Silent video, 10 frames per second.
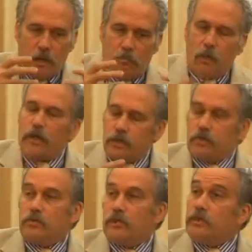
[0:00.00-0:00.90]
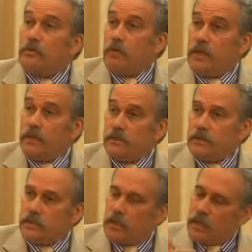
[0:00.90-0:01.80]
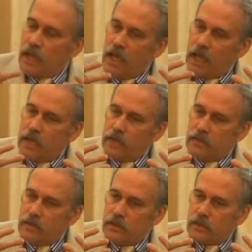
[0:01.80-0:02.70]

monitoring the grants, and